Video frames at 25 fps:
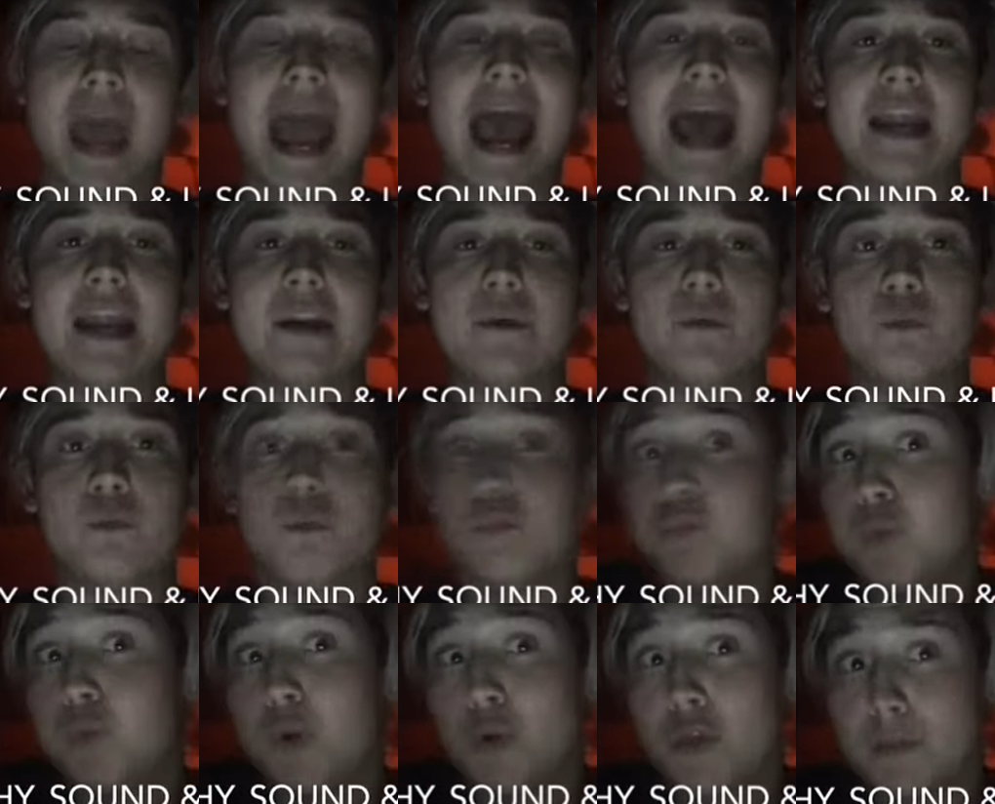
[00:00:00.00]

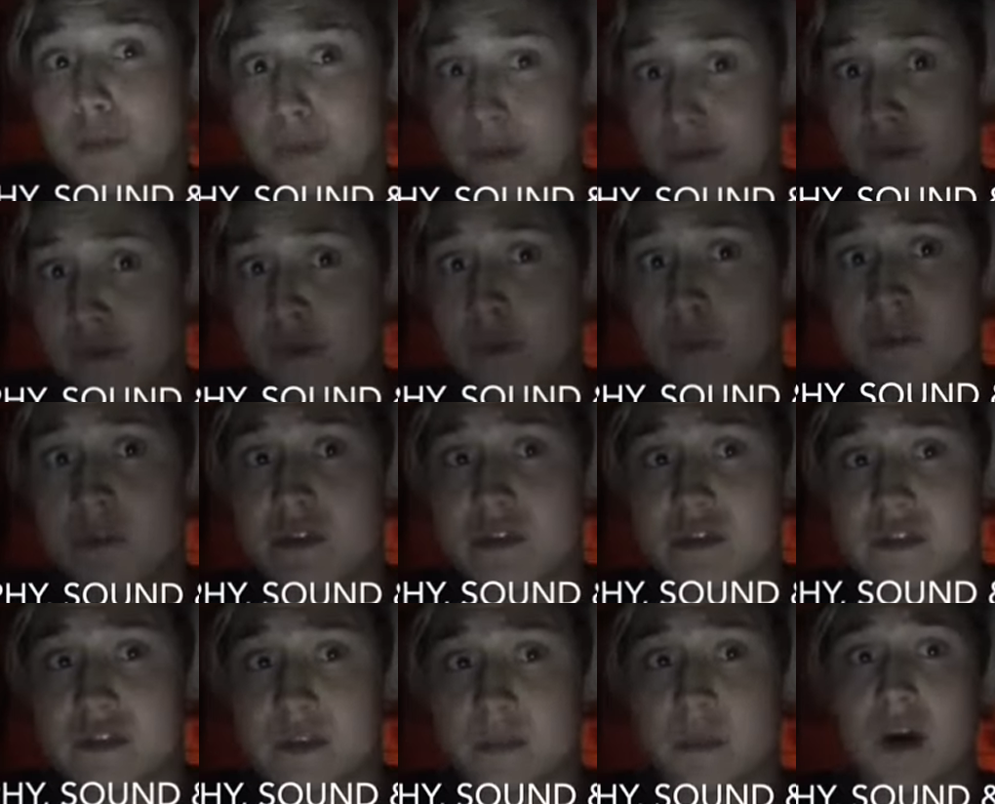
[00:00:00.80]
And what the
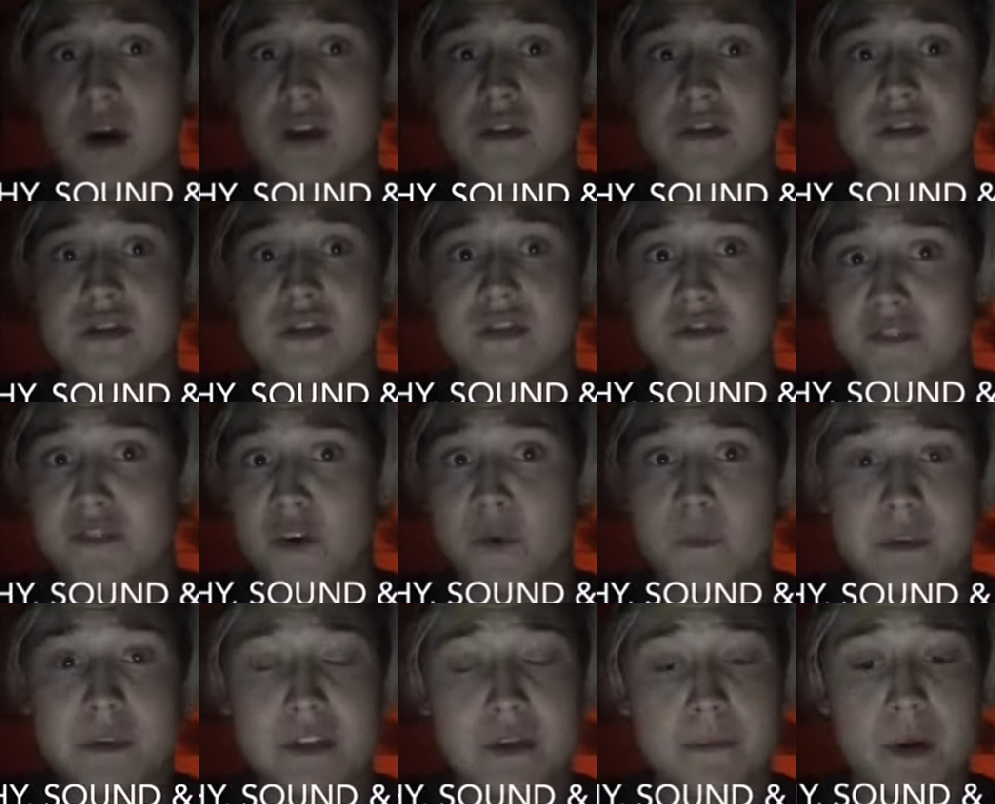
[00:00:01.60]
performance demands and the
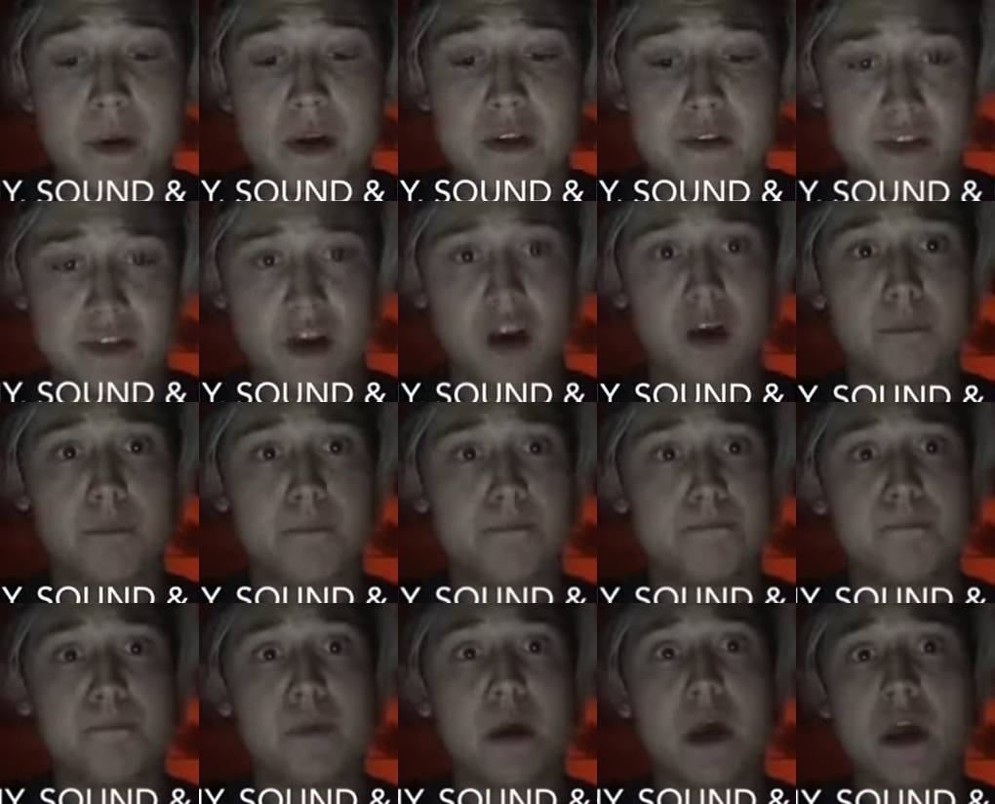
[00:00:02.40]
filming demands are
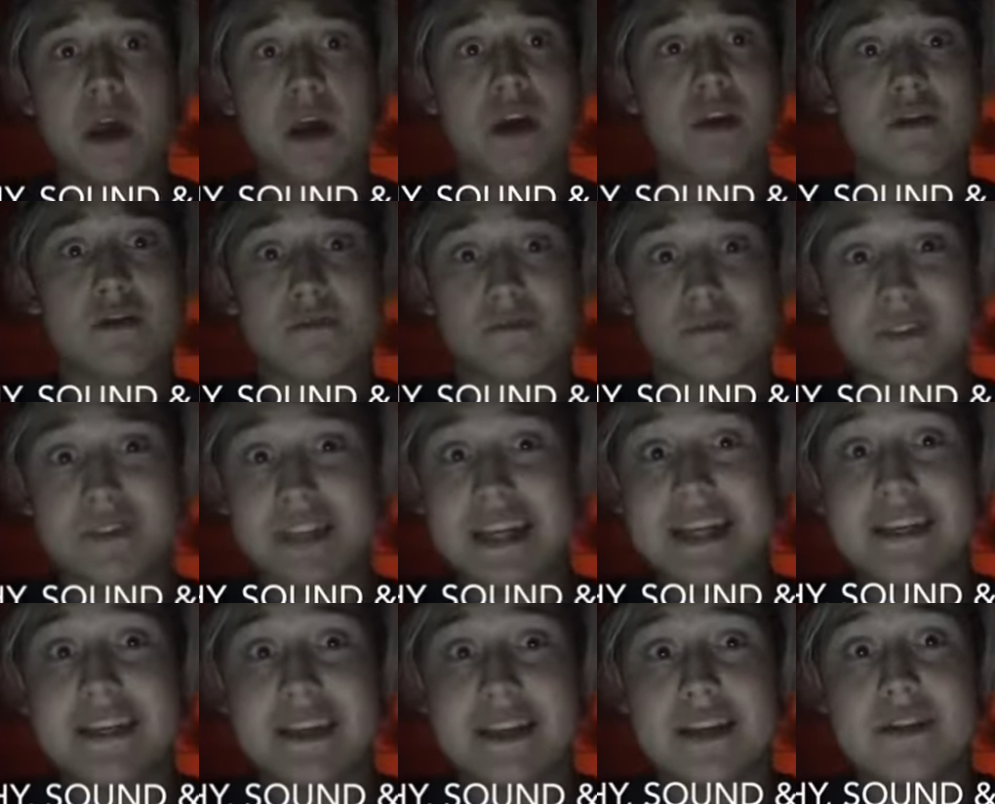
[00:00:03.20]

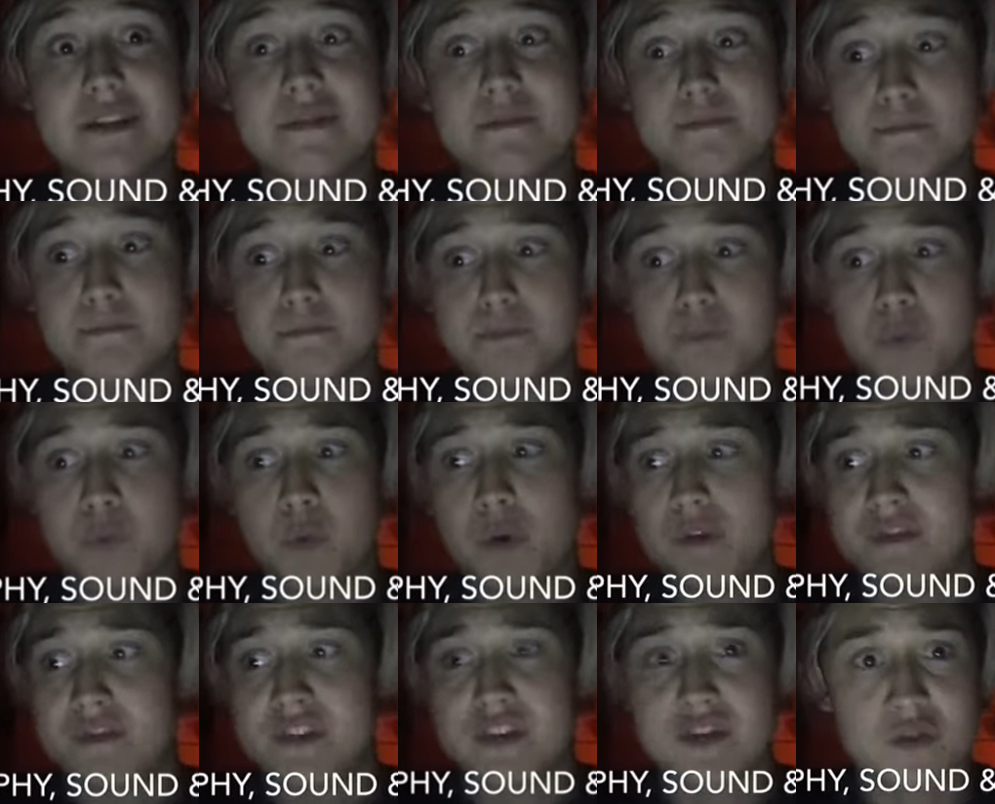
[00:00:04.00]
needed
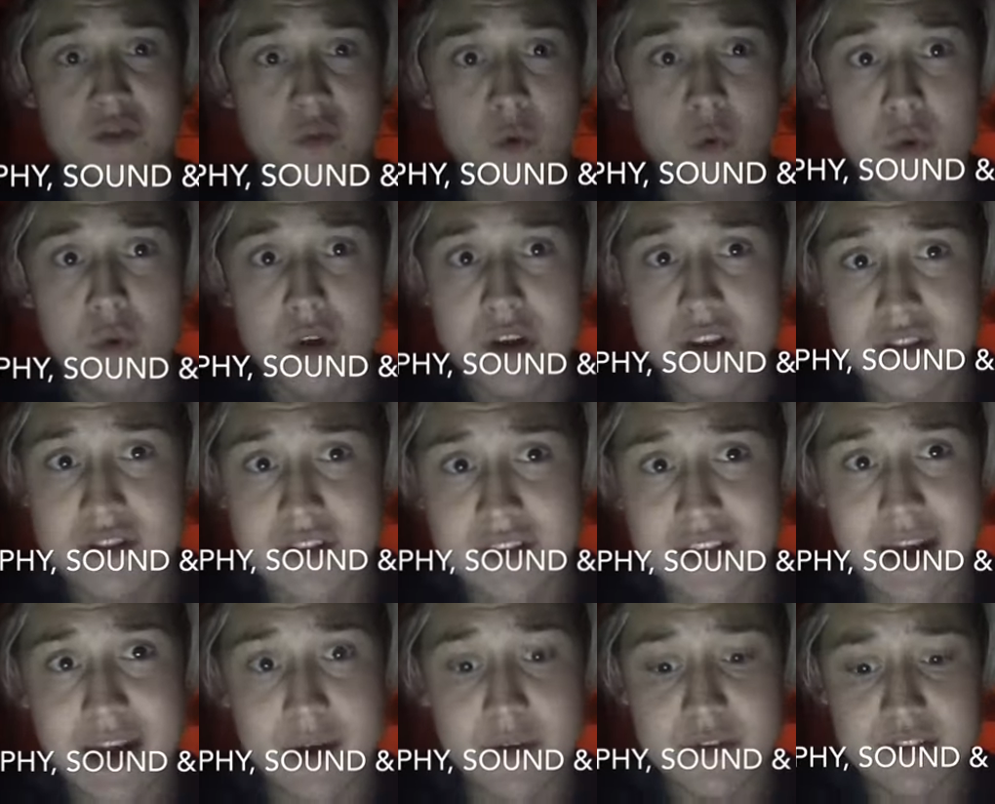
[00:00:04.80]
with the story and
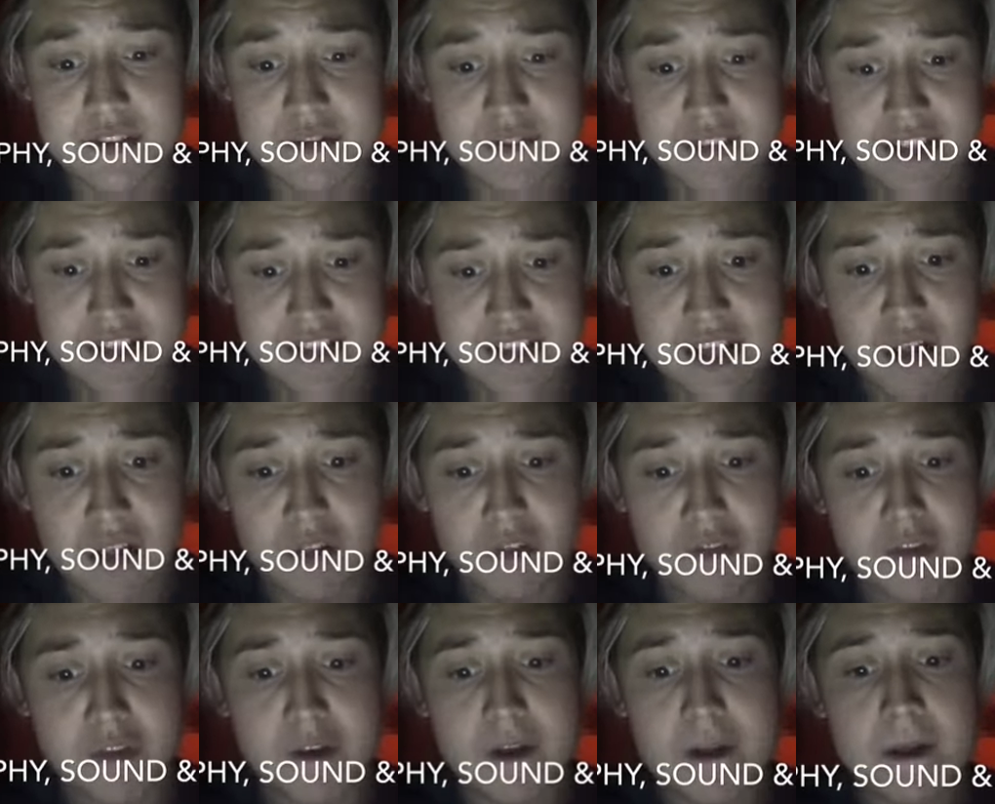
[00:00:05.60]
the narrative
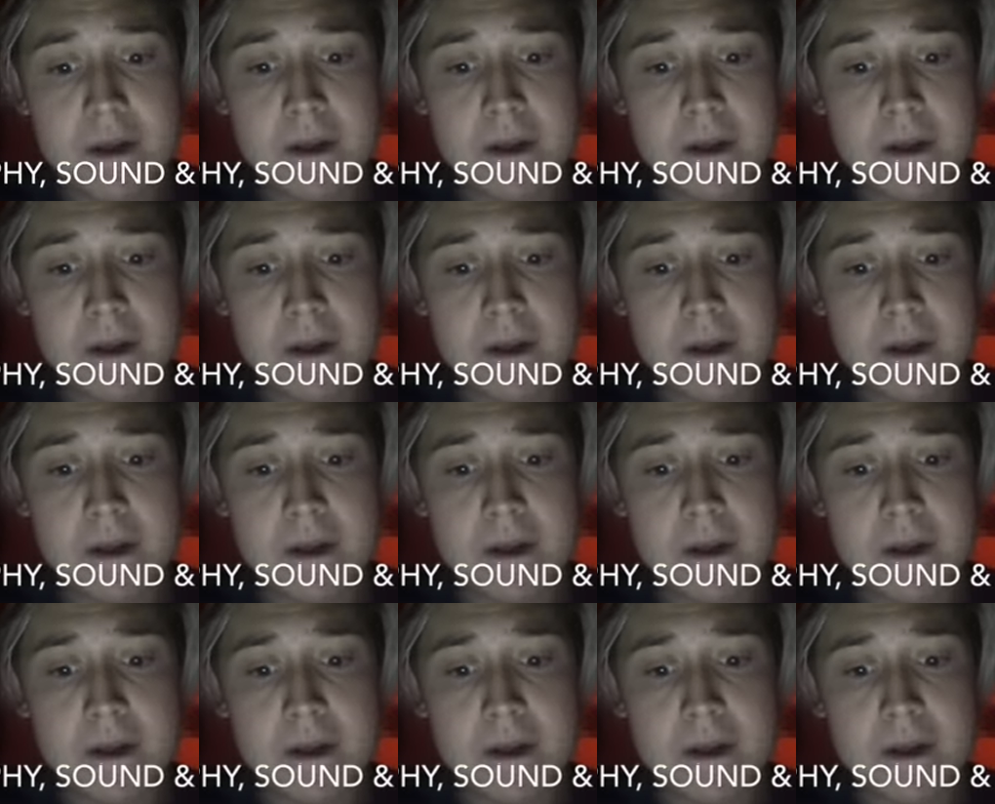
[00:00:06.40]
itself.